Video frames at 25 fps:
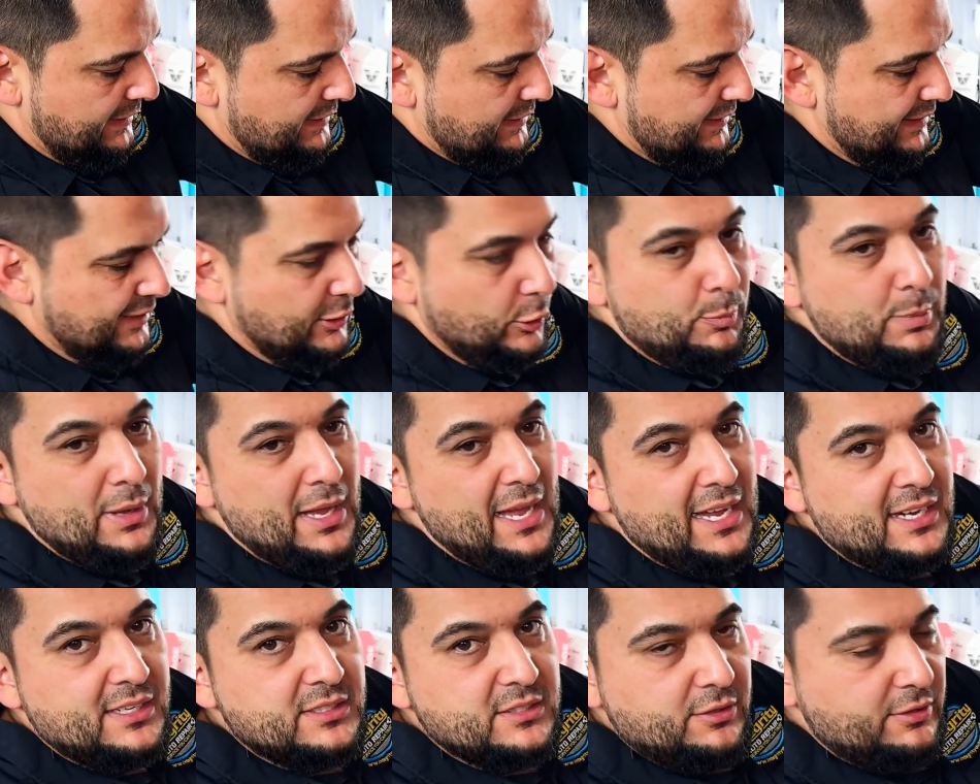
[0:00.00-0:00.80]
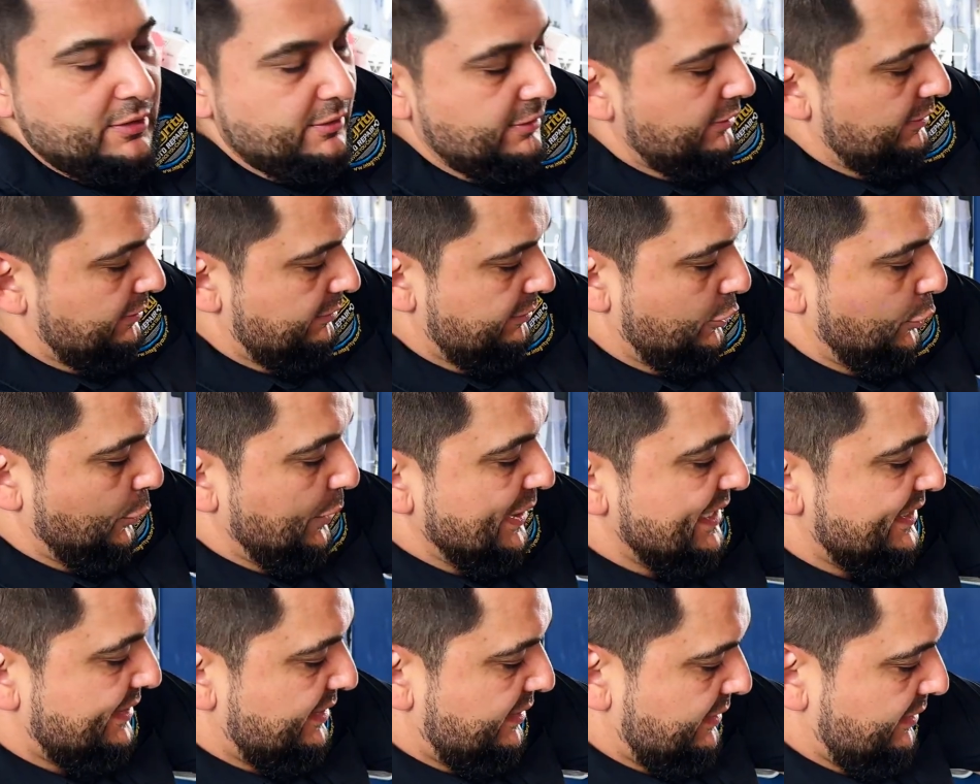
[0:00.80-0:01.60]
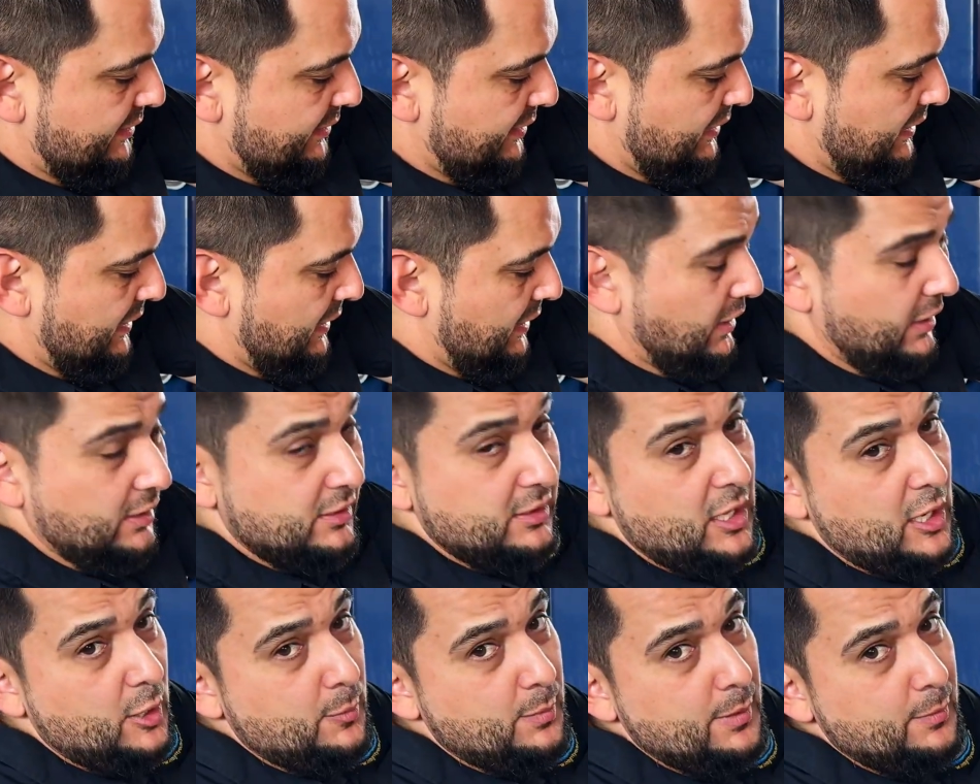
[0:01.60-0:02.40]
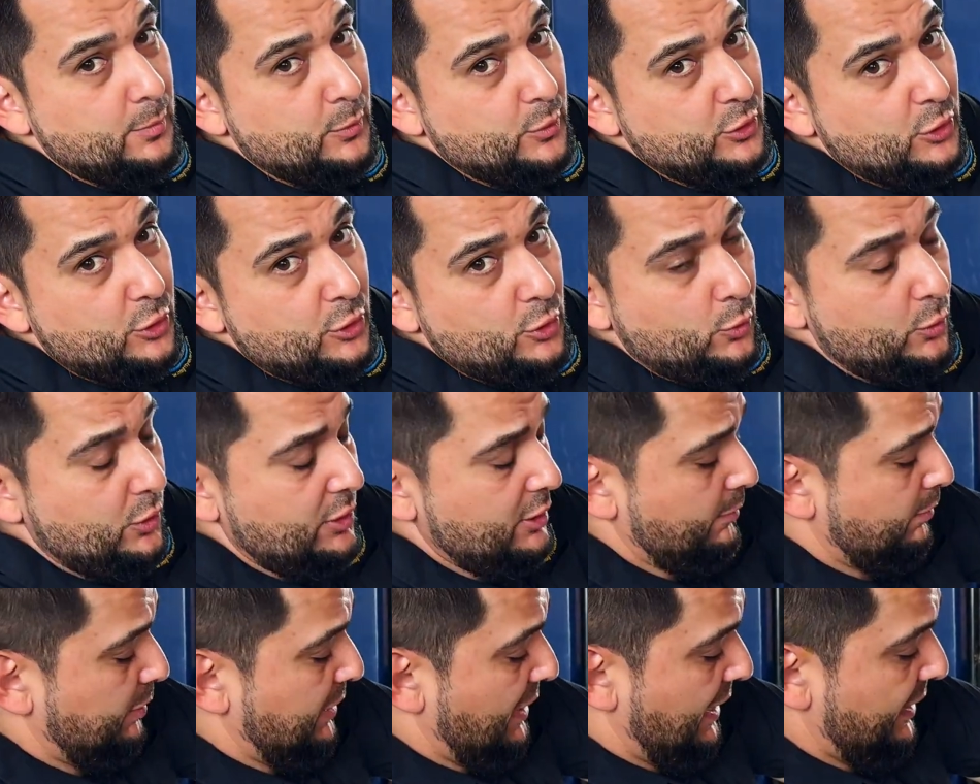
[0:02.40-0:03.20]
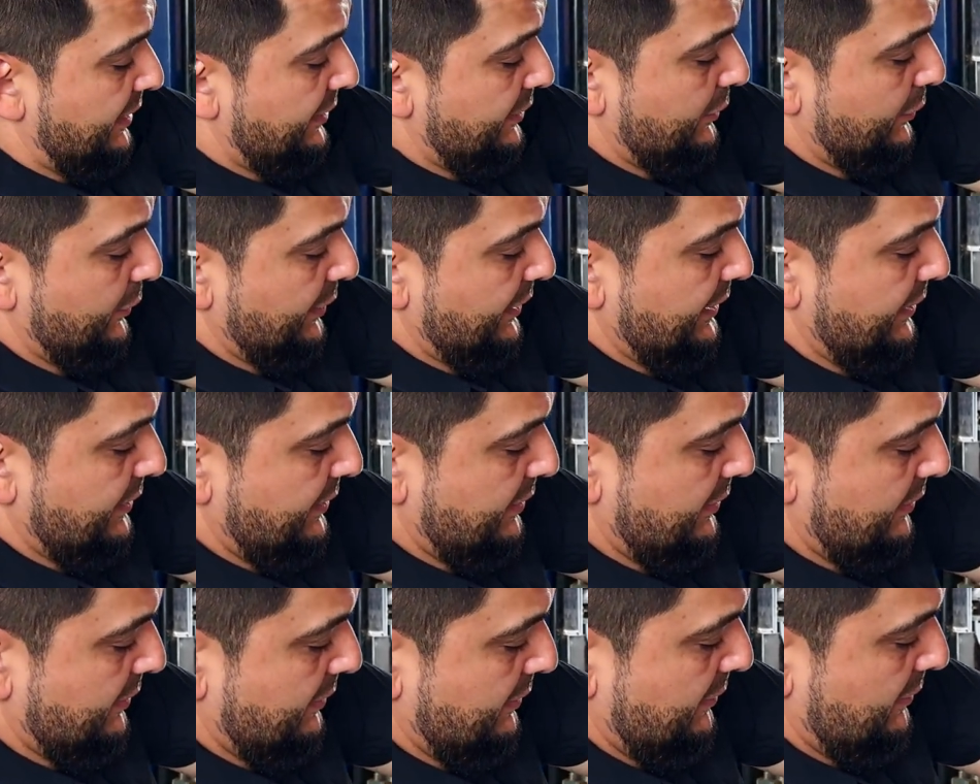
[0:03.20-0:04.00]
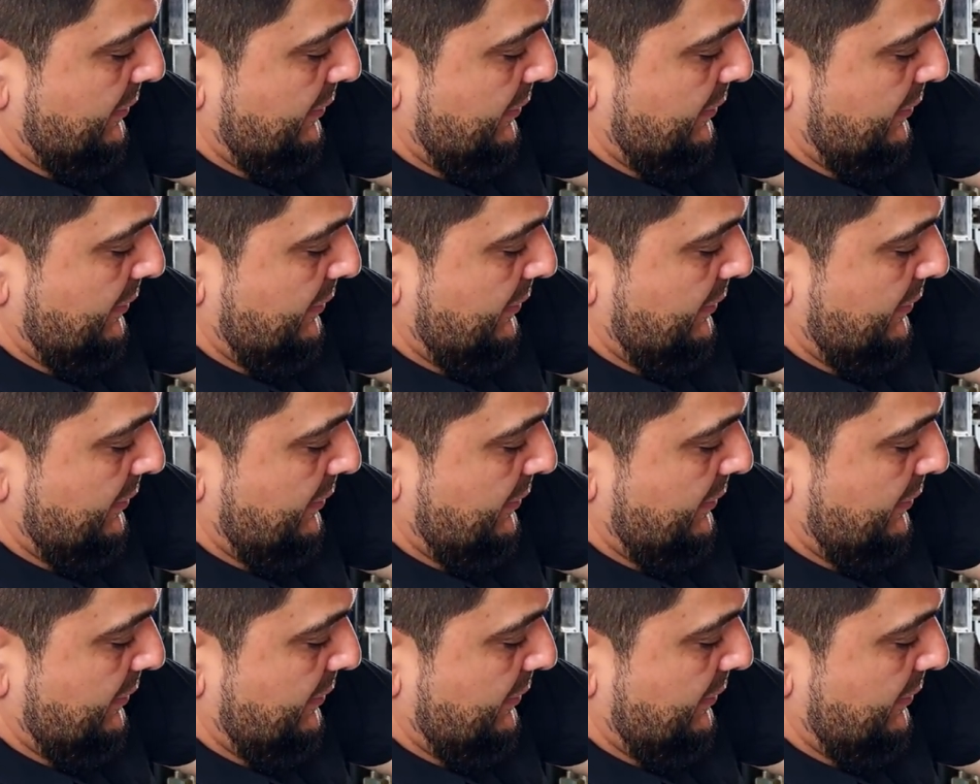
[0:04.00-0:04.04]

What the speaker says: little packs of the grease. A lot of people don't know where to apply the grease,